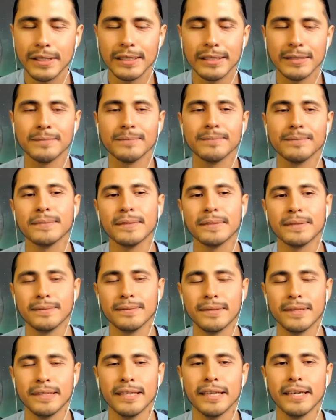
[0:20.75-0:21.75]

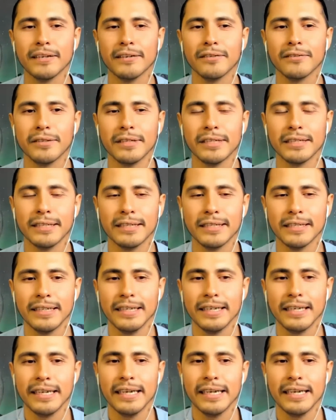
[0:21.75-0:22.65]
A lot of